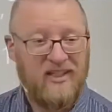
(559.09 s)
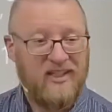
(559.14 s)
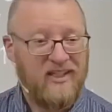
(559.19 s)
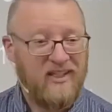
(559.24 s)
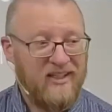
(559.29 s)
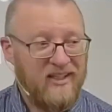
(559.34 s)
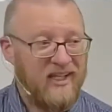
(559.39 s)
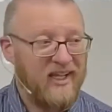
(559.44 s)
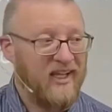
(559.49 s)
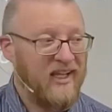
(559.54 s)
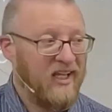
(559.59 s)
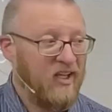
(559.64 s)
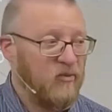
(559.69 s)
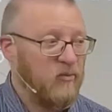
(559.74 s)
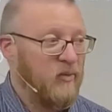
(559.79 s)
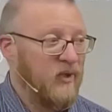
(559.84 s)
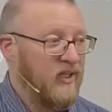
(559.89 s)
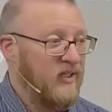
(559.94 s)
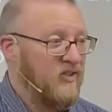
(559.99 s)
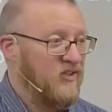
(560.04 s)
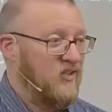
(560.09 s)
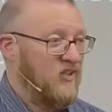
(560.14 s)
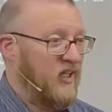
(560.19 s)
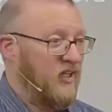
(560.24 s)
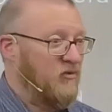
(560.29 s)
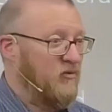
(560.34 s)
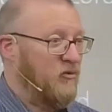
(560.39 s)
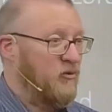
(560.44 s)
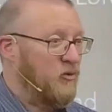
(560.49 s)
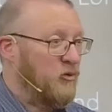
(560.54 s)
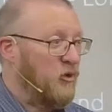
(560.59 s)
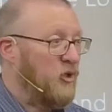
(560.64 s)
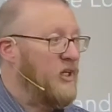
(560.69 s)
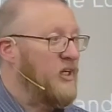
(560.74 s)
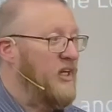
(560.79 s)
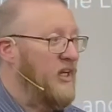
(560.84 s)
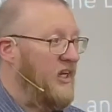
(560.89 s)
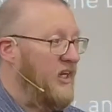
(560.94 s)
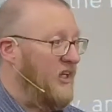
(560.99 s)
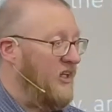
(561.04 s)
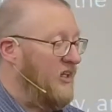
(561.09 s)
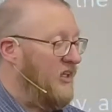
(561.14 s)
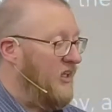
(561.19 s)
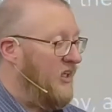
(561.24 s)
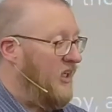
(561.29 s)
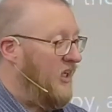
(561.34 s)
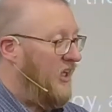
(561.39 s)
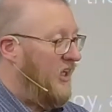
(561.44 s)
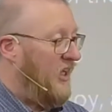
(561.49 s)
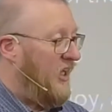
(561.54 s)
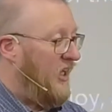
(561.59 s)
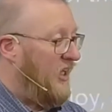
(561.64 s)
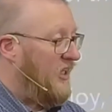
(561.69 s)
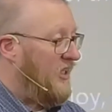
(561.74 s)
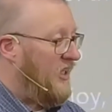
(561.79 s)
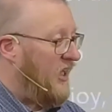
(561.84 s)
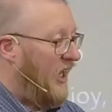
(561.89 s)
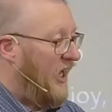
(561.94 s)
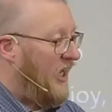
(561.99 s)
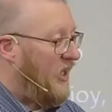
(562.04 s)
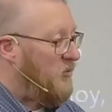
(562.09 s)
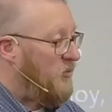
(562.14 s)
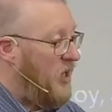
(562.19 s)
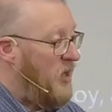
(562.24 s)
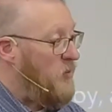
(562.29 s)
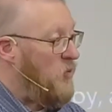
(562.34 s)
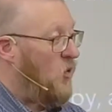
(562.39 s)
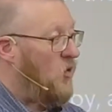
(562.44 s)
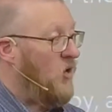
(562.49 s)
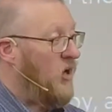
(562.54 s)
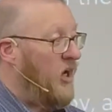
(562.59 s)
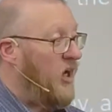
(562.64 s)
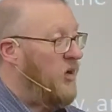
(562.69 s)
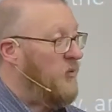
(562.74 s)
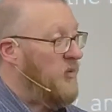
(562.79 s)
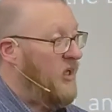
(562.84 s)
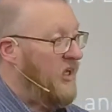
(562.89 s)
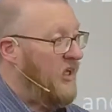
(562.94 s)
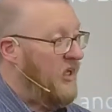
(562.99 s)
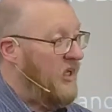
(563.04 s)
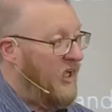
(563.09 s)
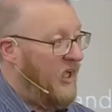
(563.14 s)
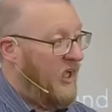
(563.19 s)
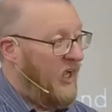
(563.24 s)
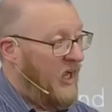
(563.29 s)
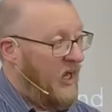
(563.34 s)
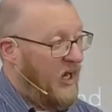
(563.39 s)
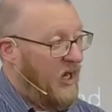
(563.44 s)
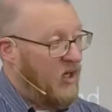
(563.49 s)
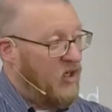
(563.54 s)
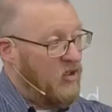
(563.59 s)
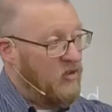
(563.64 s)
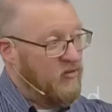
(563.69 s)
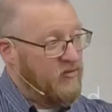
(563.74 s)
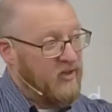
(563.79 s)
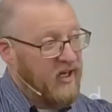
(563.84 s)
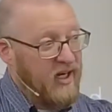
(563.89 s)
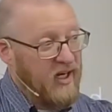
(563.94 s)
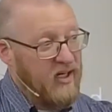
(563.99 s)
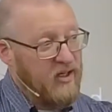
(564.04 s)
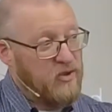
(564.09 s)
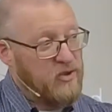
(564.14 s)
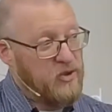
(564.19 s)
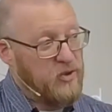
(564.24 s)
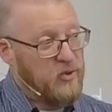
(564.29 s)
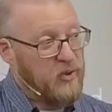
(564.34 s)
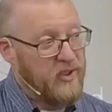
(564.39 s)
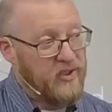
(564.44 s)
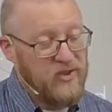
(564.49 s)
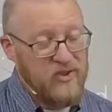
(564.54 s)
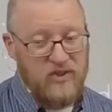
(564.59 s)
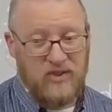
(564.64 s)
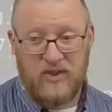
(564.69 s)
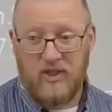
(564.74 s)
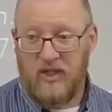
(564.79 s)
They have been set free. And like people coming out of Auschwitz,